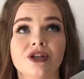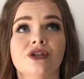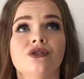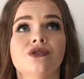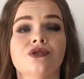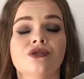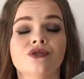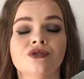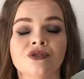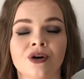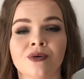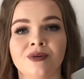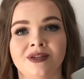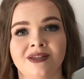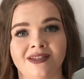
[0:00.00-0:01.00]

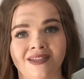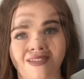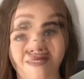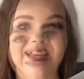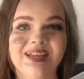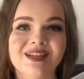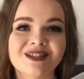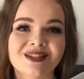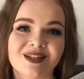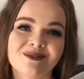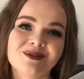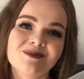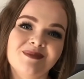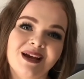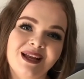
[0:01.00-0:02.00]
so easy. So that
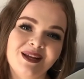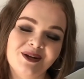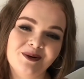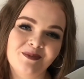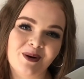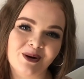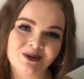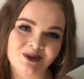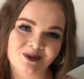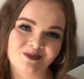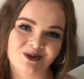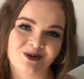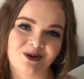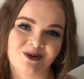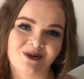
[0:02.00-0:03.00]
was my little post-op
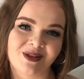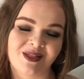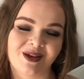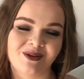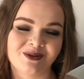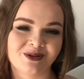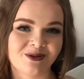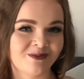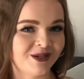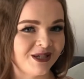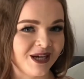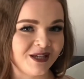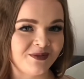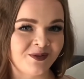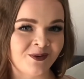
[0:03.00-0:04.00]
story. Thank you so much,
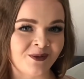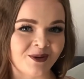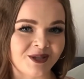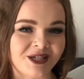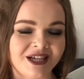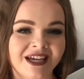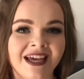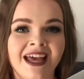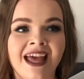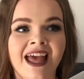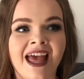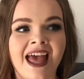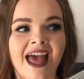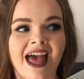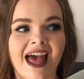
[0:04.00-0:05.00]
guys, for watching.
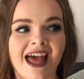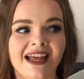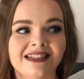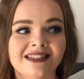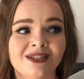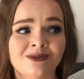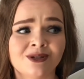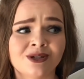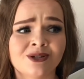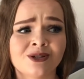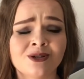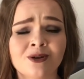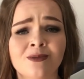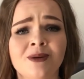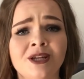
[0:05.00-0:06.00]
And there were
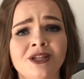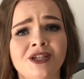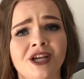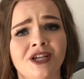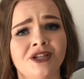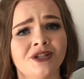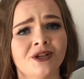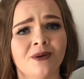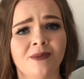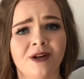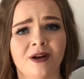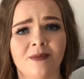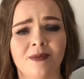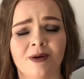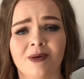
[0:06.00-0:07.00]
so many changes coming
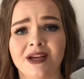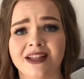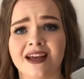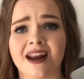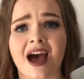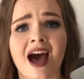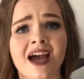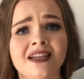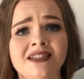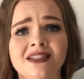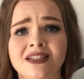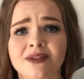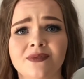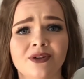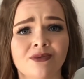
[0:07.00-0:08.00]
up my way that I didn't
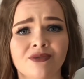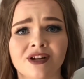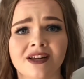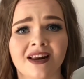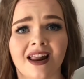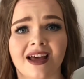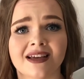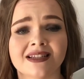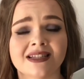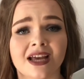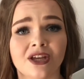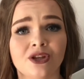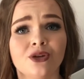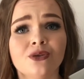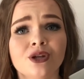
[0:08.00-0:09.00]
even realize,
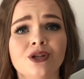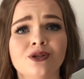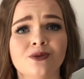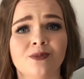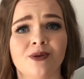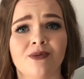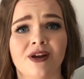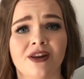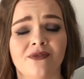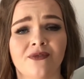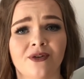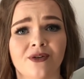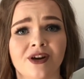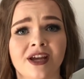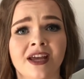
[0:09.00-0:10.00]
and you need to be ready
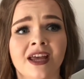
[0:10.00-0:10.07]
for it.